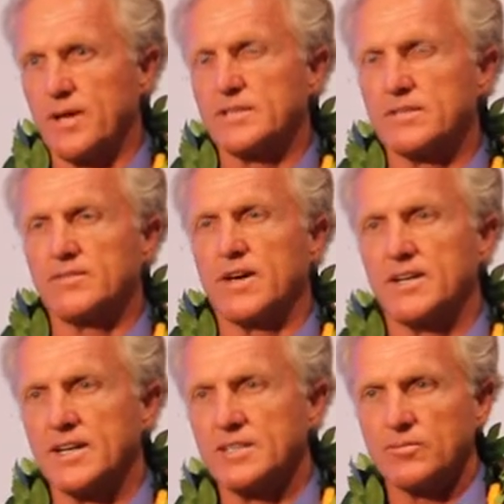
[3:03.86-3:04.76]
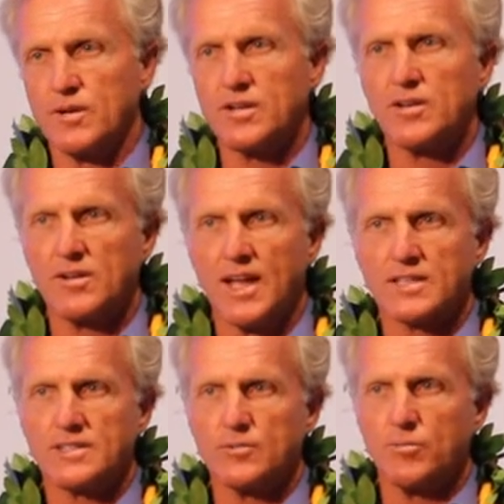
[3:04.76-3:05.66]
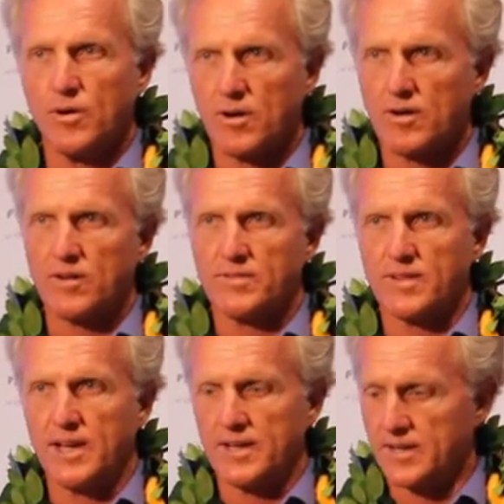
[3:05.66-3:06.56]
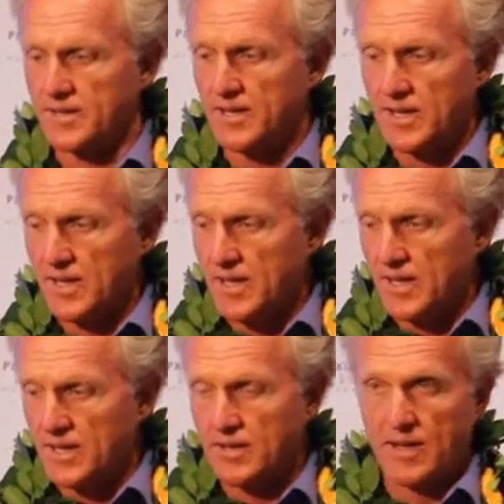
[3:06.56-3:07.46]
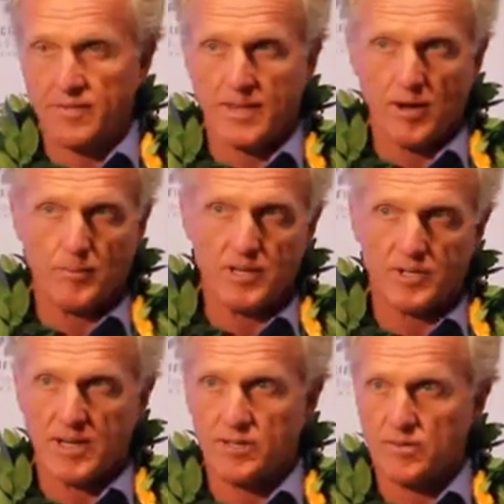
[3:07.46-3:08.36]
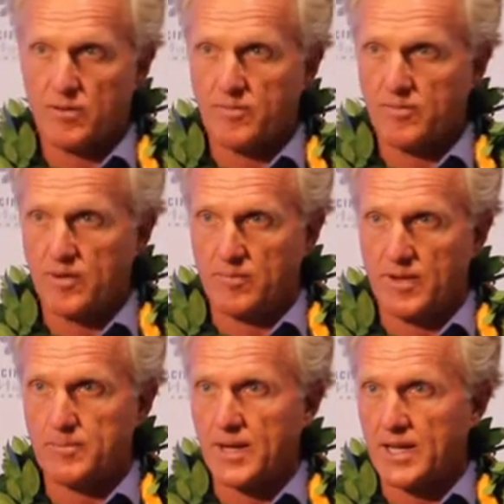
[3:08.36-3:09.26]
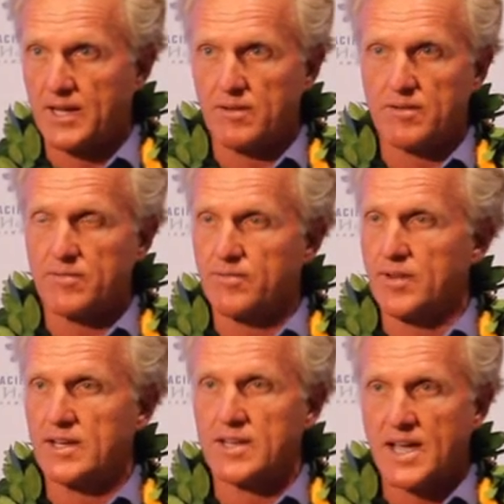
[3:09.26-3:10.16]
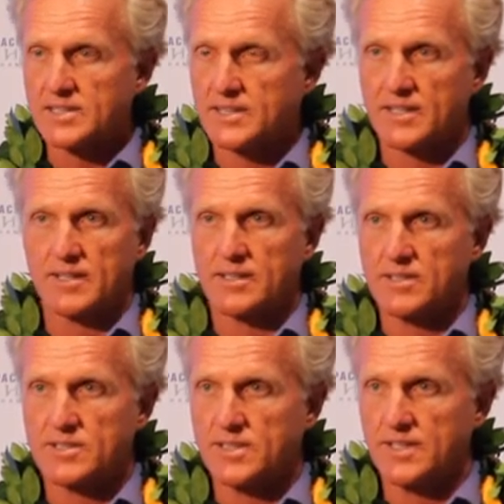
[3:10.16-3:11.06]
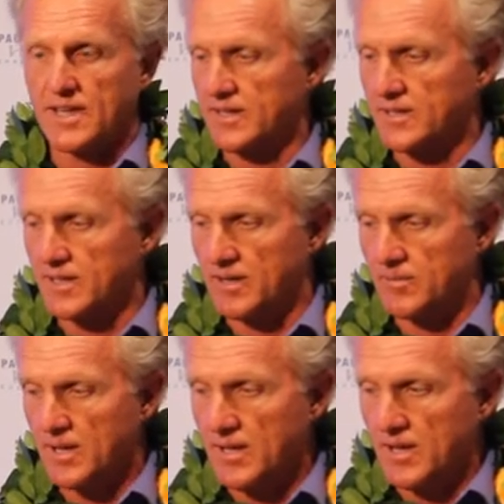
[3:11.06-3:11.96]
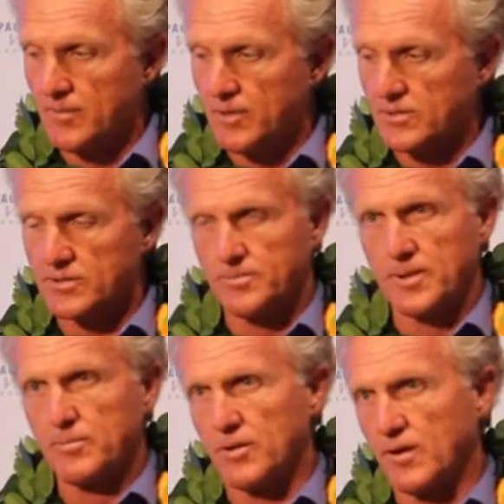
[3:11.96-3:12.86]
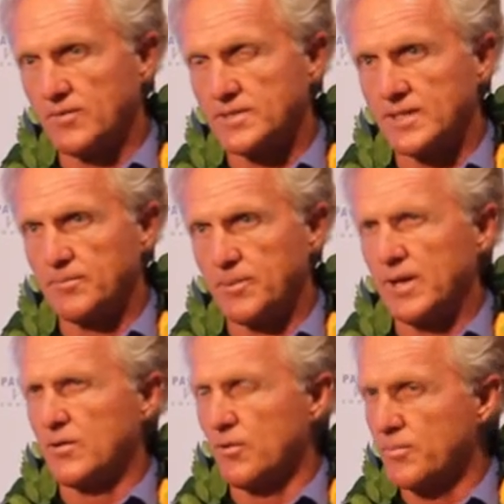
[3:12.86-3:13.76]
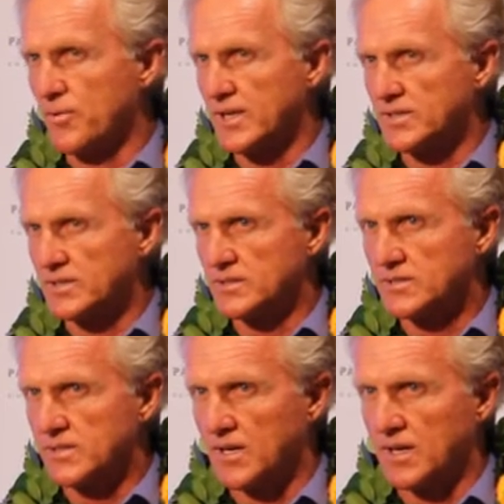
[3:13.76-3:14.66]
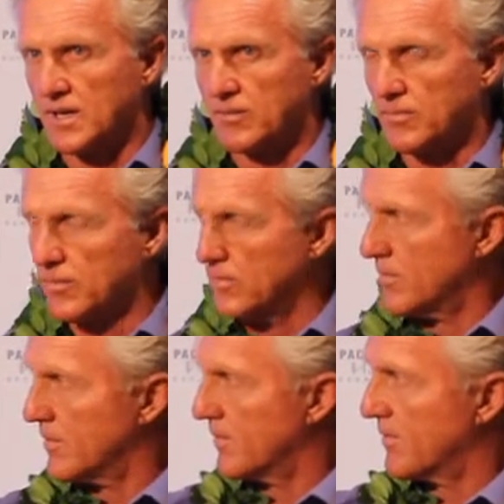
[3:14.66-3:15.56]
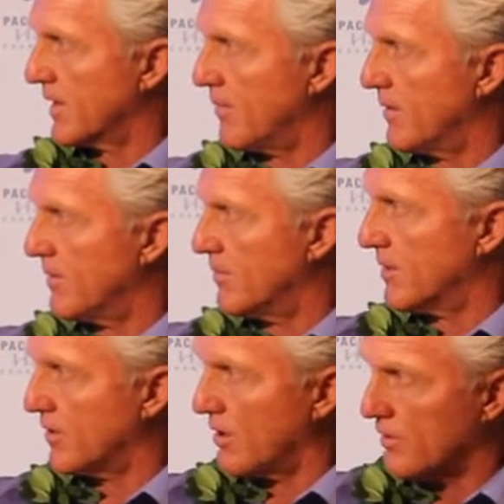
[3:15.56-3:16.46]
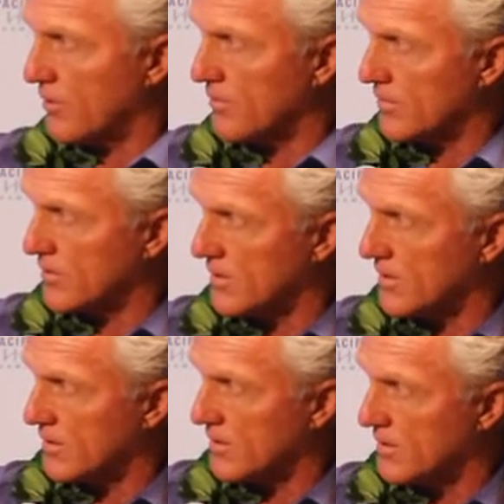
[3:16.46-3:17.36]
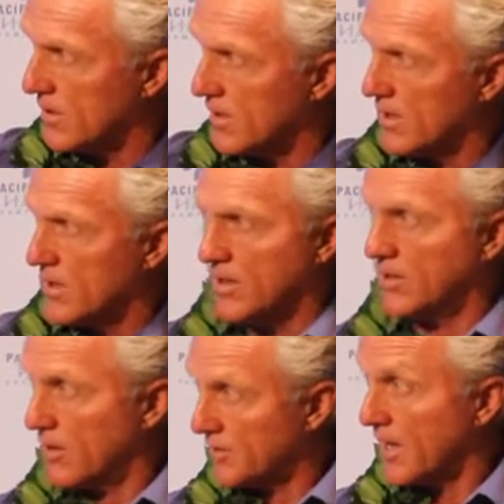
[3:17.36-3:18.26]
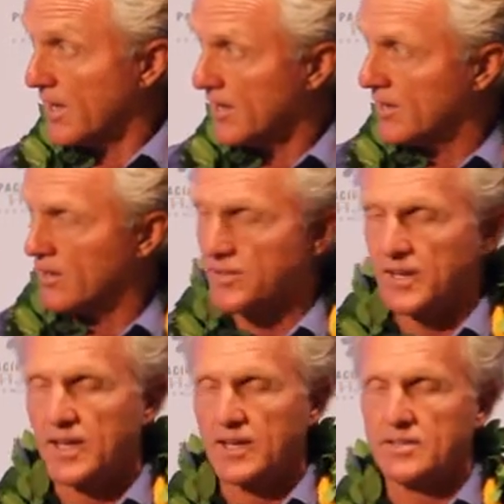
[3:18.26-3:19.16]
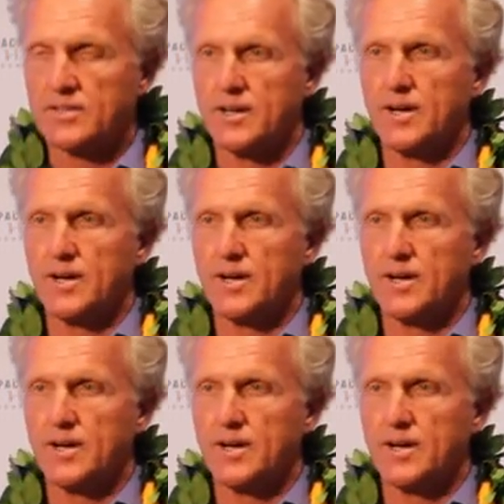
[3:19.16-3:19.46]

base of foundation where you can actually work off of that. And having the LPGA Tour event back here is fantastic to see that. Because people, obviously, big corporations, forget my, Lotto, is it? Lotte? Lotte is,